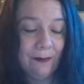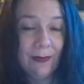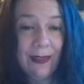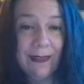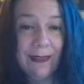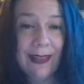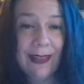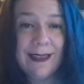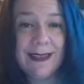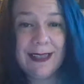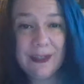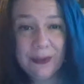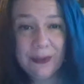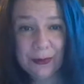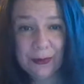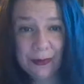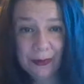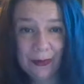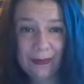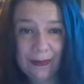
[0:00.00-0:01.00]
that's
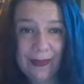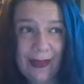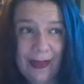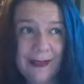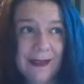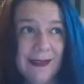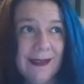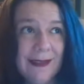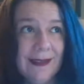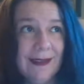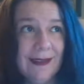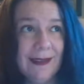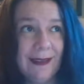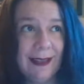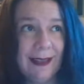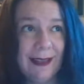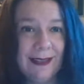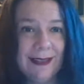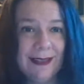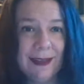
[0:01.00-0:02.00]
integral. That's
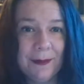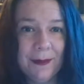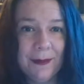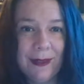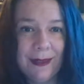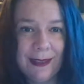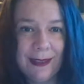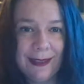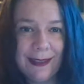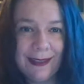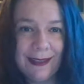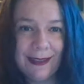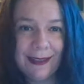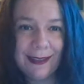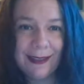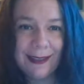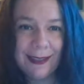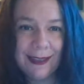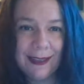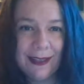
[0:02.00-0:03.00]
something that
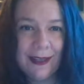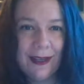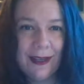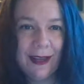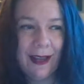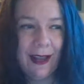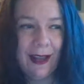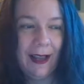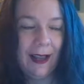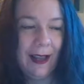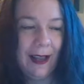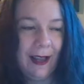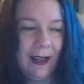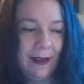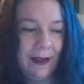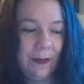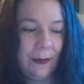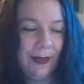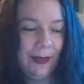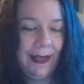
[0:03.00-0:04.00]
is,
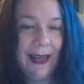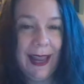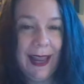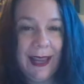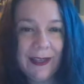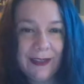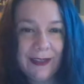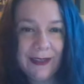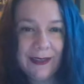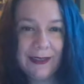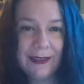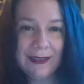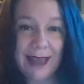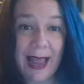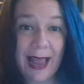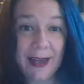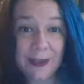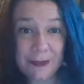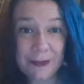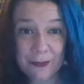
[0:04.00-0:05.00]
we can't just
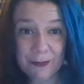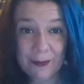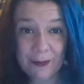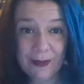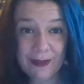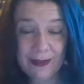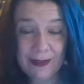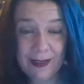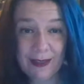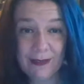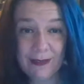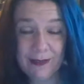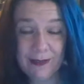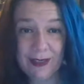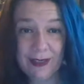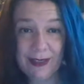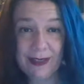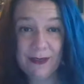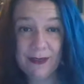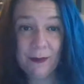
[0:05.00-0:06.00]
detach from ourselves.
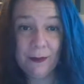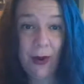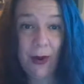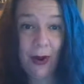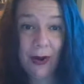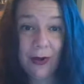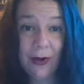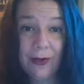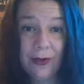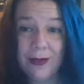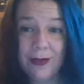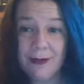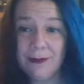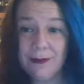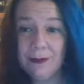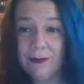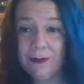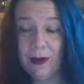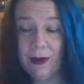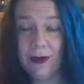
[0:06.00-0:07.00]
Like, it's part
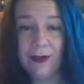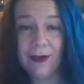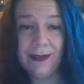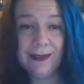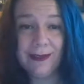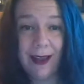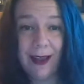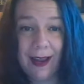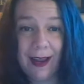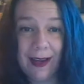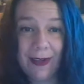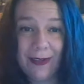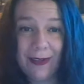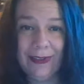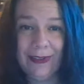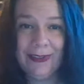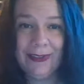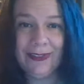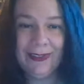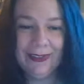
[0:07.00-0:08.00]
of our
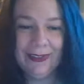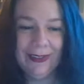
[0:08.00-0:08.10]
entire